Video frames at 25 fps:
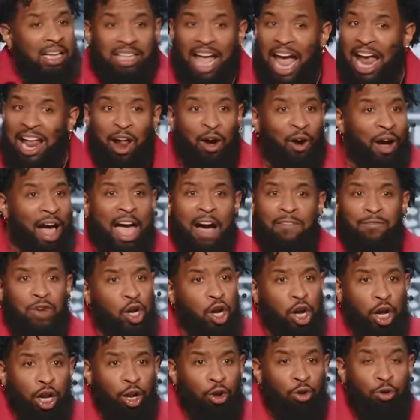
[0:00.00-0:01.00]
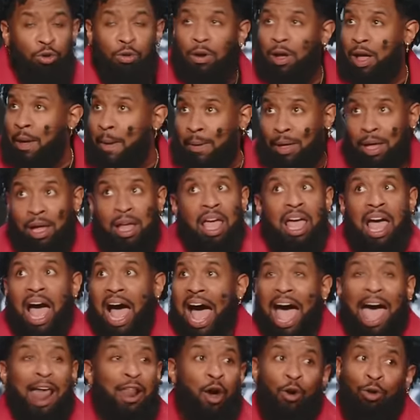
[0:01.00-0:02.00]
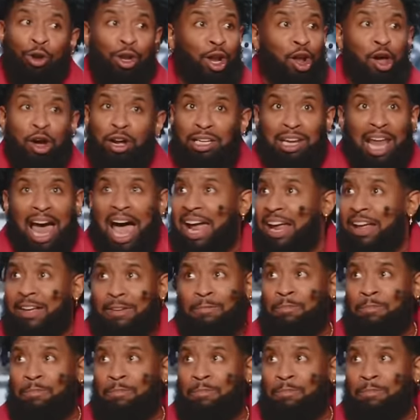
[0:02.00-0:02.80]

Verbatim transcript: They don't have a clue. I don't look like.